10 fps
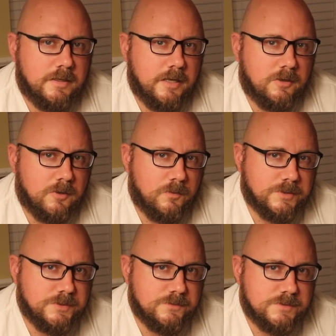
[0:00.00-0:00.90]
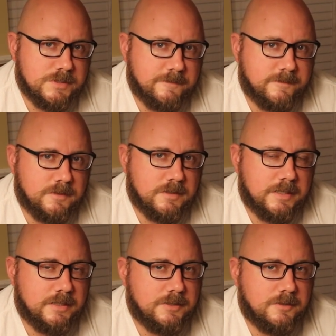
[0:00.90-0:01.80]
they are going to suffer,
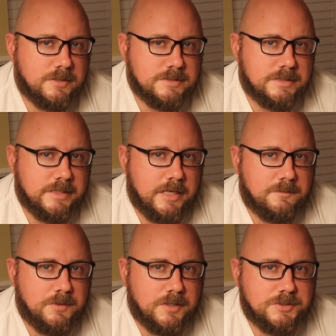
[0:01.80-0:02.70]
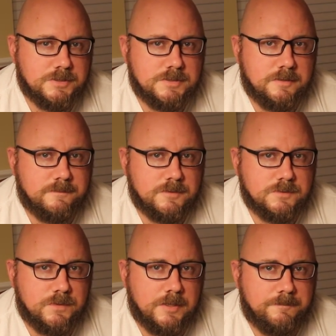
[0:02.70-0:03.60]
and you're going to see egg production suffer
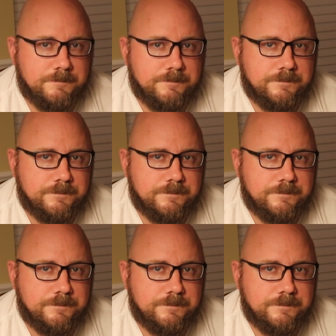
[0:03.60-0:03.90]
as well.